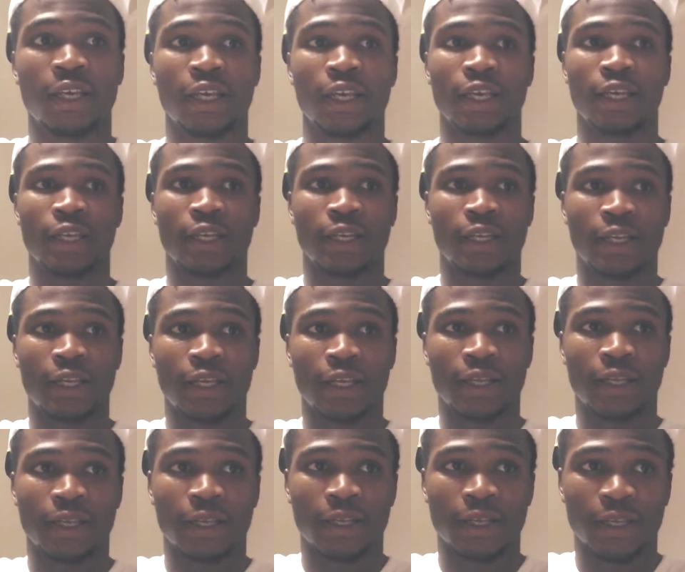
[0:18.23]
and
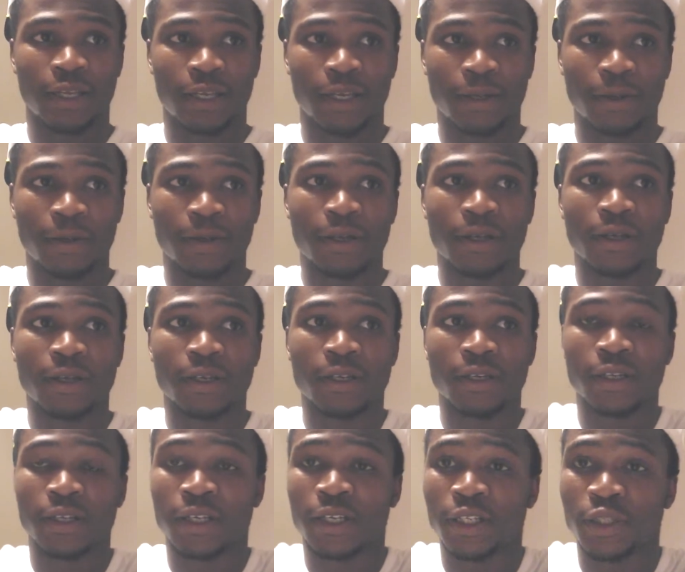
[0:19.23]
the
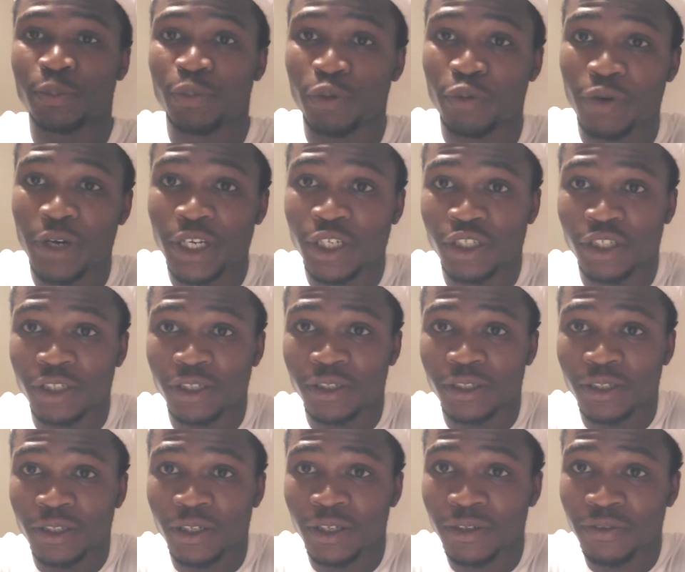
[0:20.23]

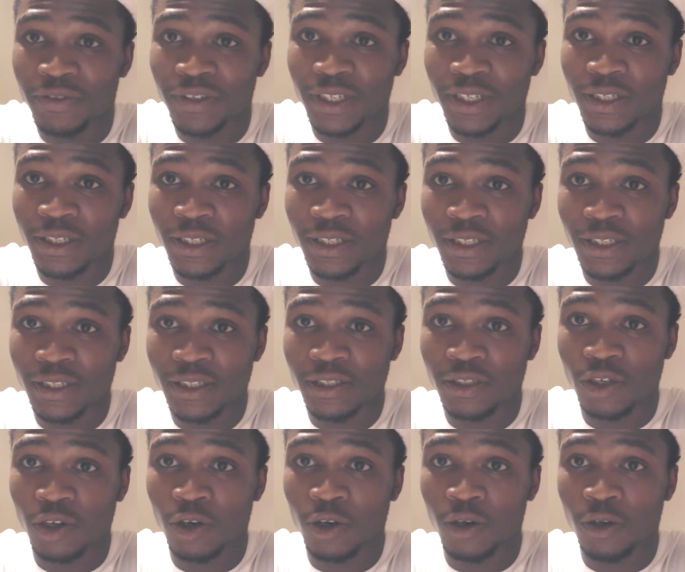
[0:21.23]
inspiration of it
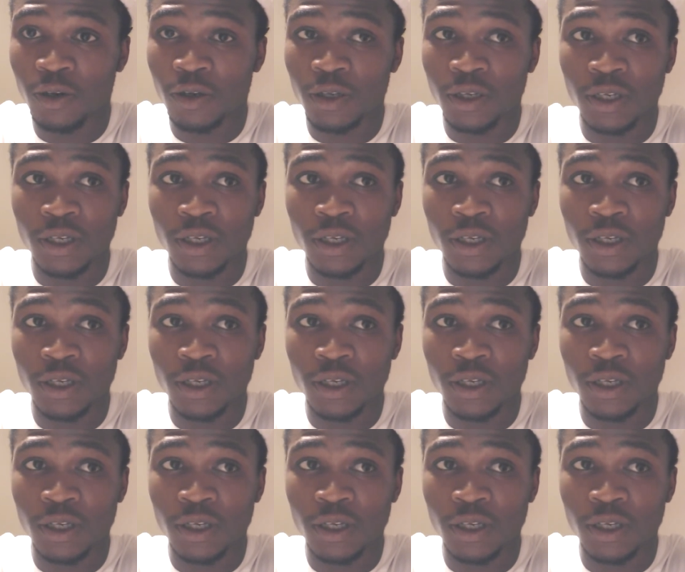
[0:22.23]
is all